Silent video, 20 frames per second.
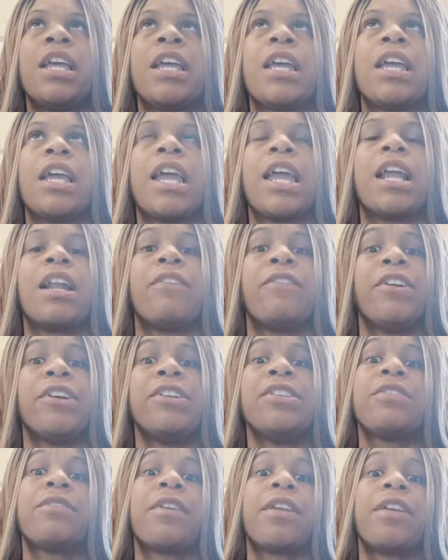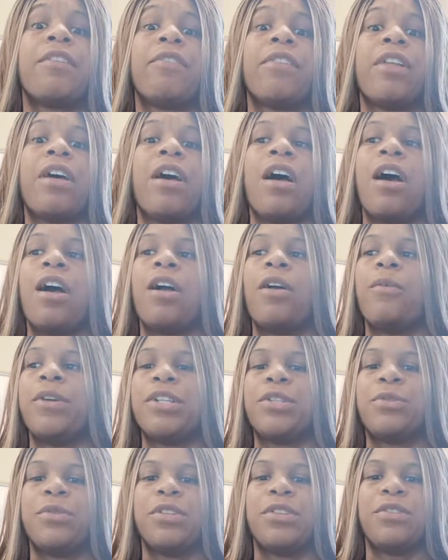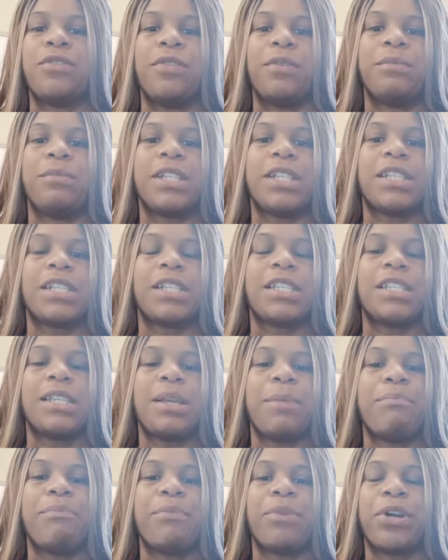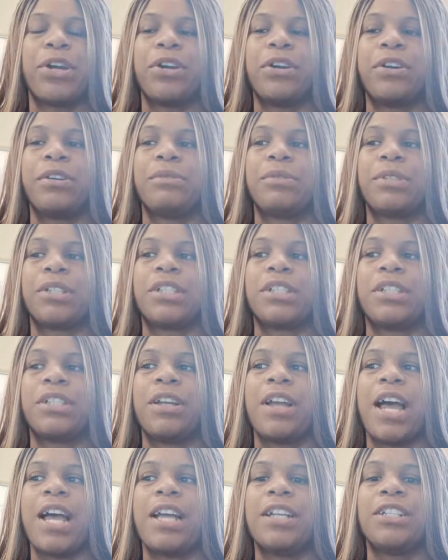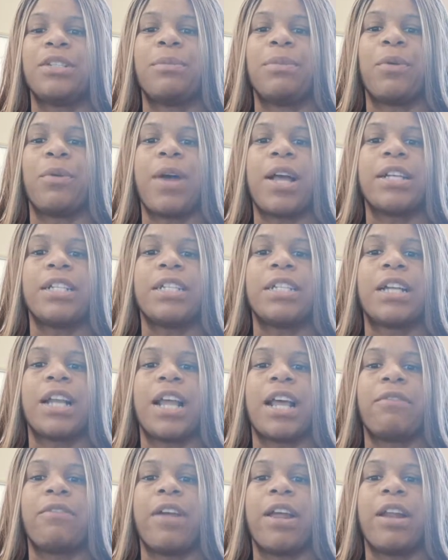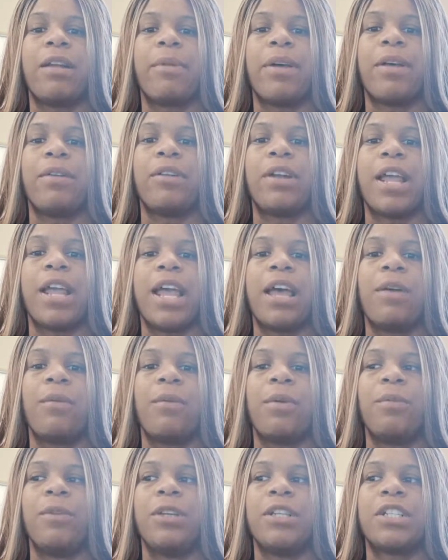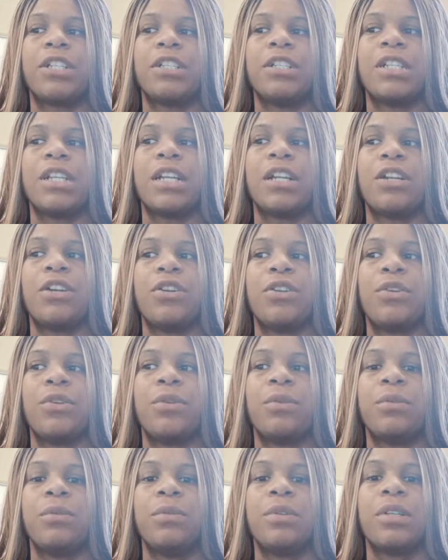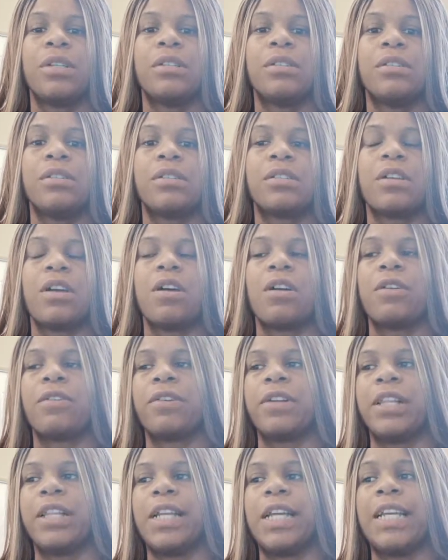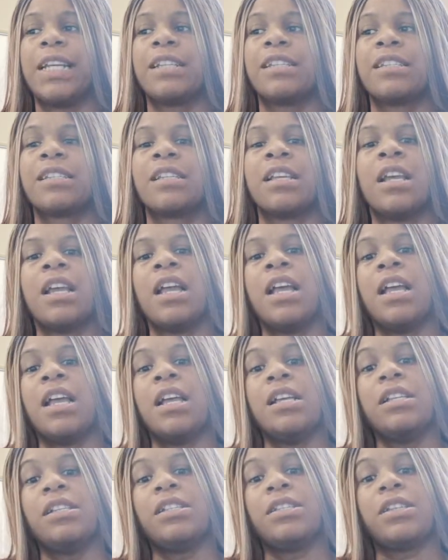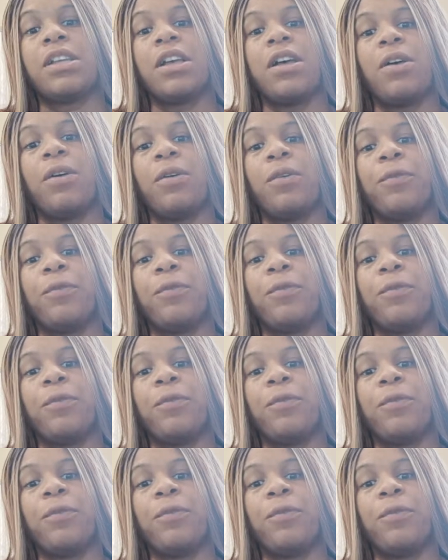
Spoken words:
anniversary vlog, which was from December, which you guys should be watching that right about now. And we just did a new song release. So